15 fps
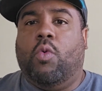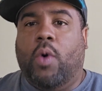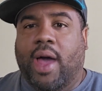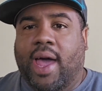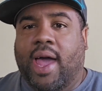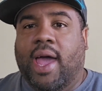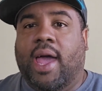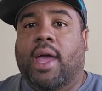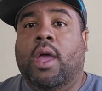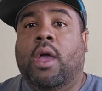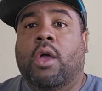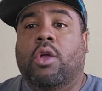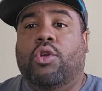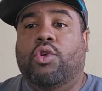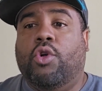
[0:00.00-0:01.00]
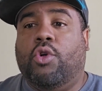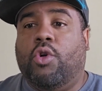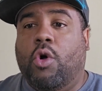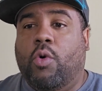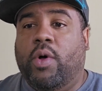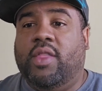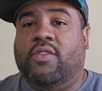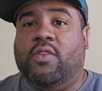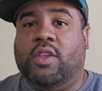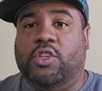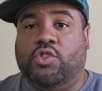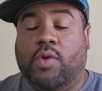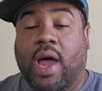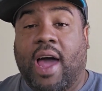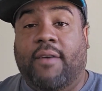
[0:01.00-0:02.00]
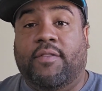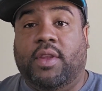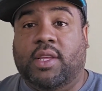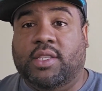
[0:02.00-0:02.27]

way you go into the draft.